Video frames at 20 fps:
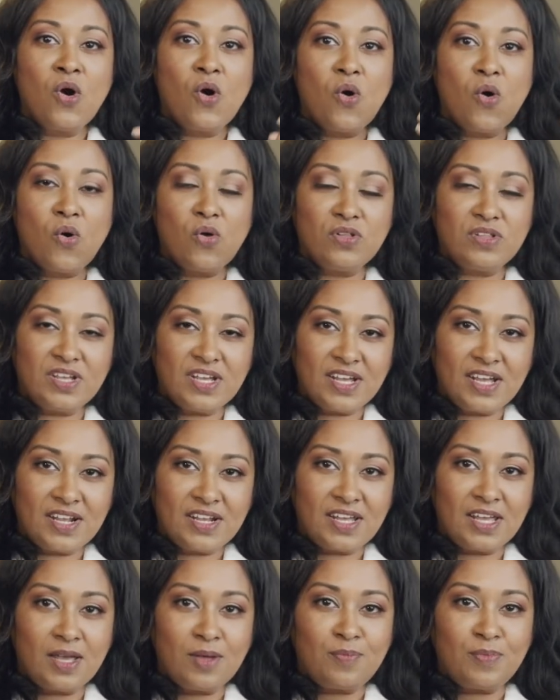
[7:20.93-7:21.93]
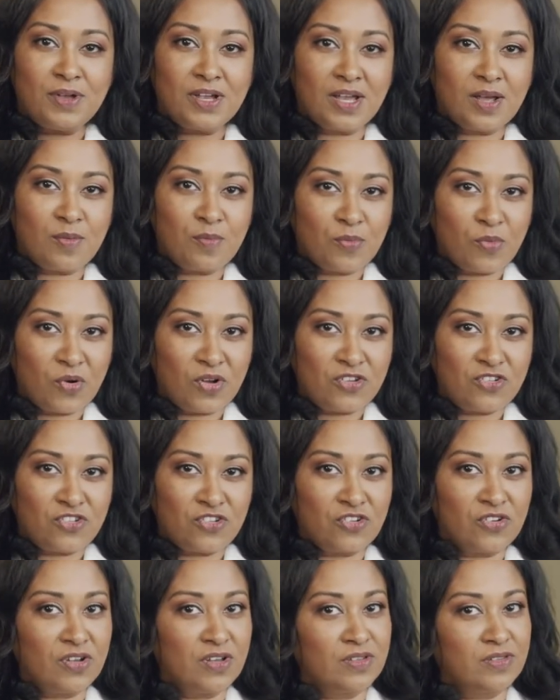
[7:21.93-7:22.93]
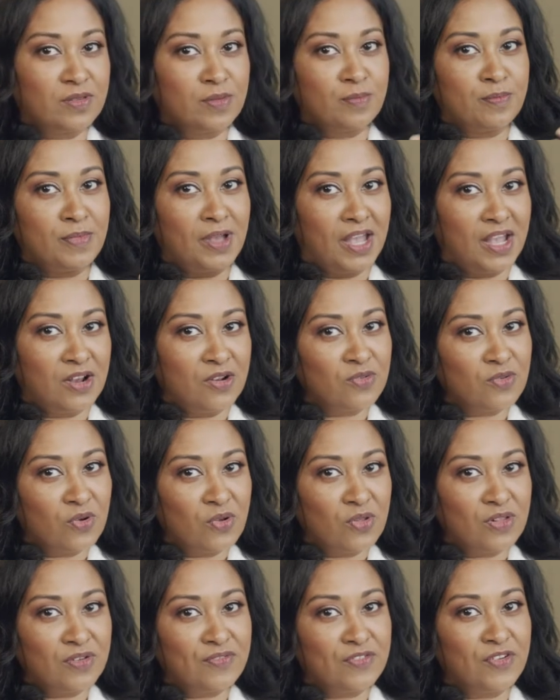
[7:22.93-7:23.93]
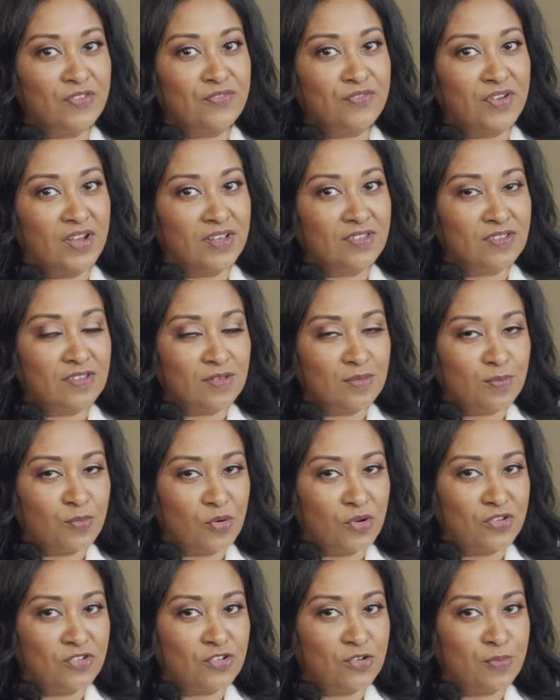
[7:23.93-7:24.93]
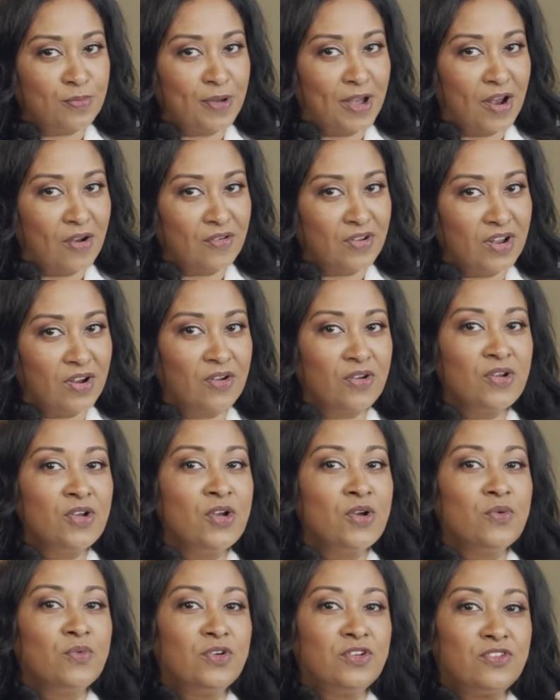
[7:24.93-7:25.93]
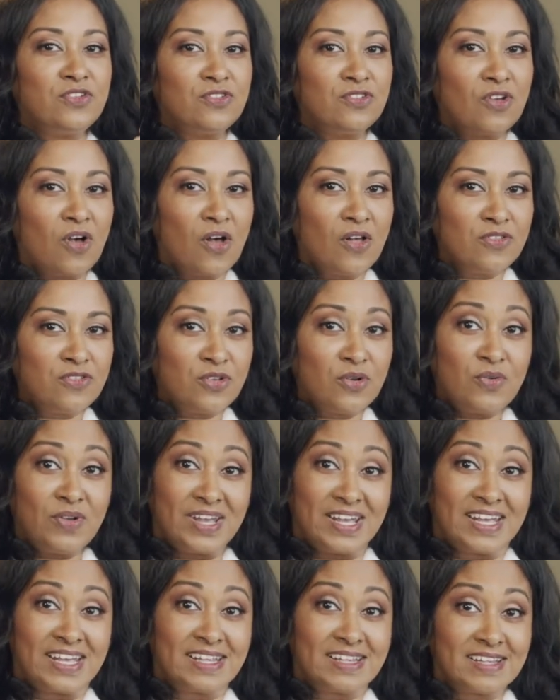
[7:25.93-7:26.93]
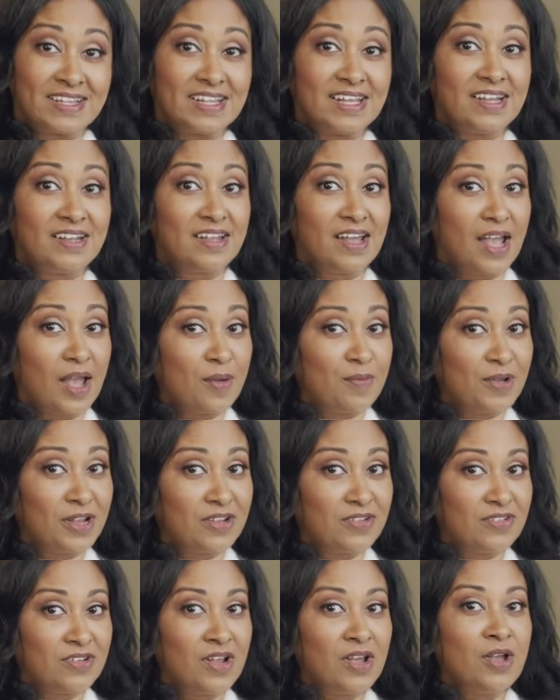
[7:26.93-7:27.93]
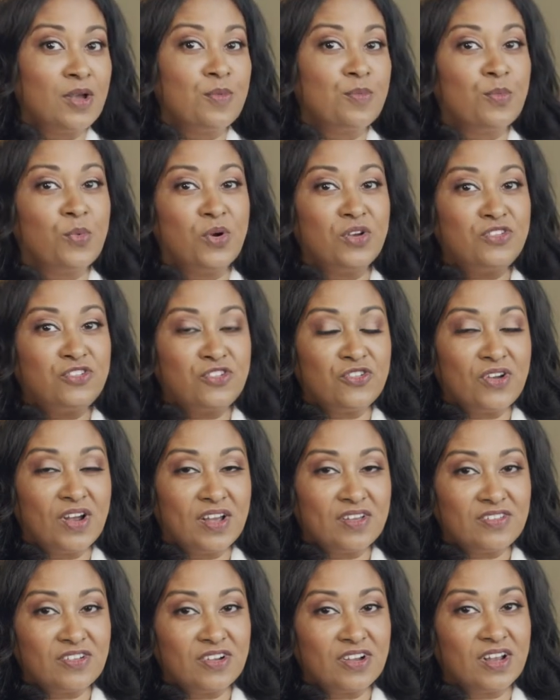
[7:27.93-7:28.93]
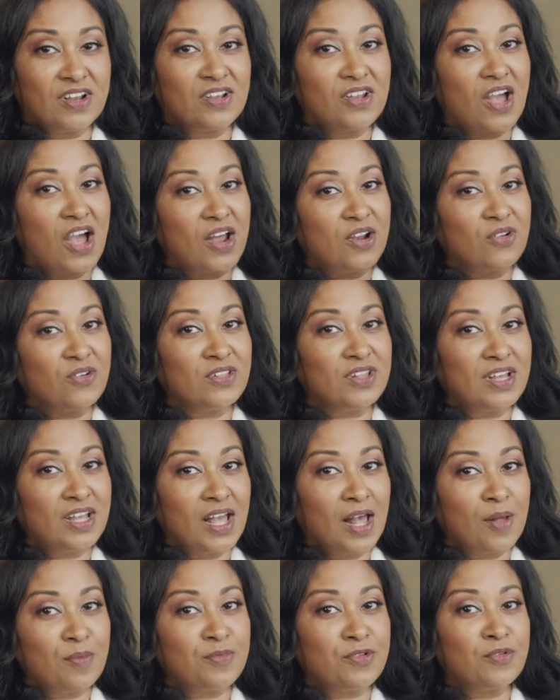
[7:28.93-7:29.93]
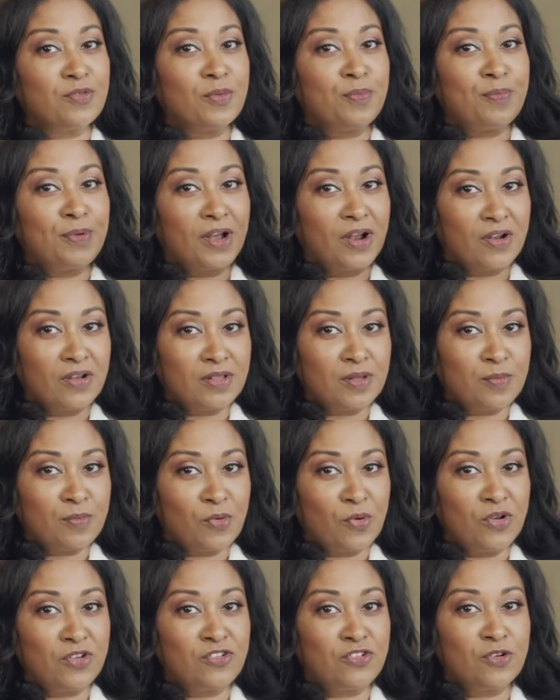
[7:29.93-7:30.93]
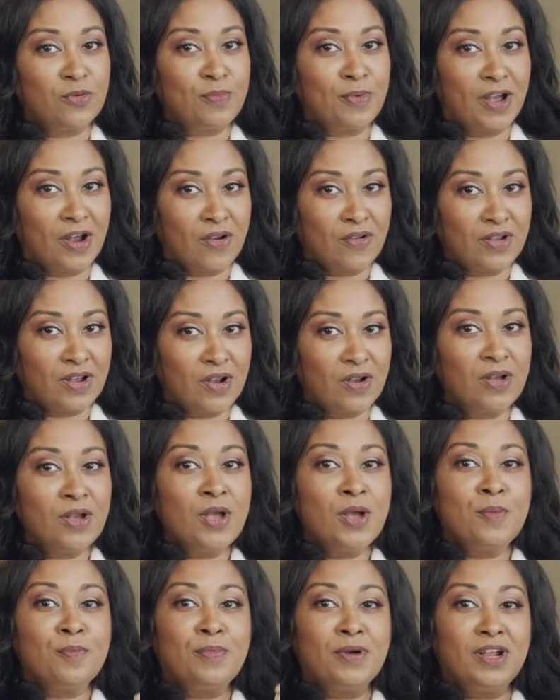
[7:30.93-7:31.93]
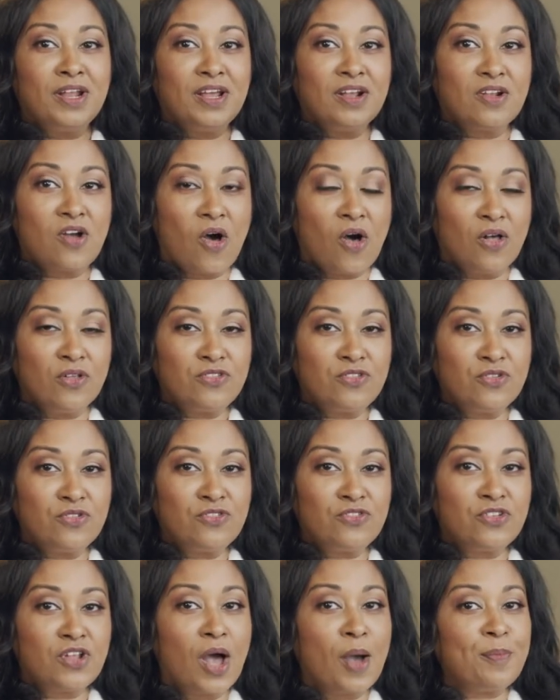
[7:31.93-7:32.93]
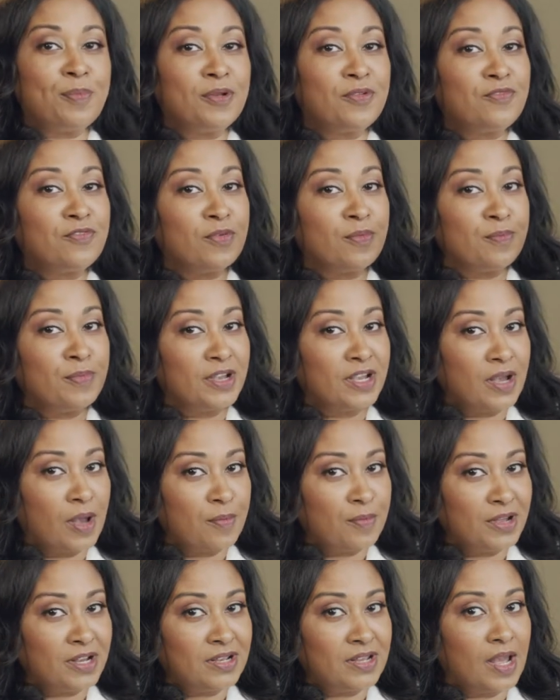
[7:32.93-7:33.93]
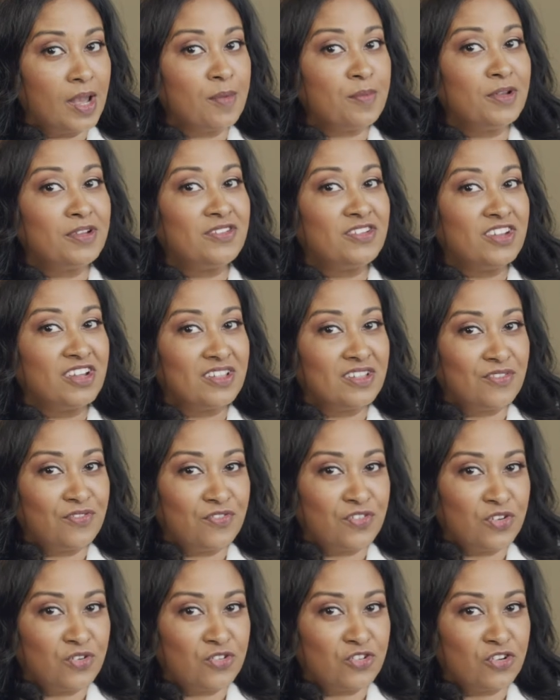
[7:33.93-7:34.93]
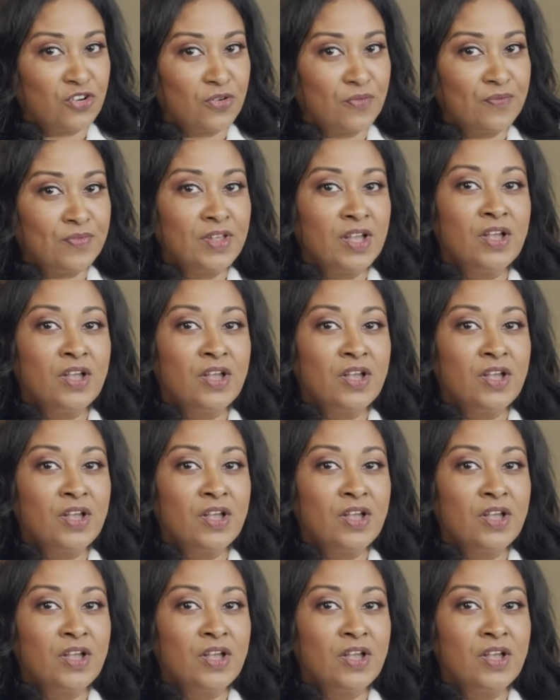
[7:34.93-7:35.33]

Holding and keeping in moisture is the main role of your face's moisture barrier, which is also easily damaged. Moisturizer can not only help to repair the moisture barrier, but it also stops it from becoming damaged in the future.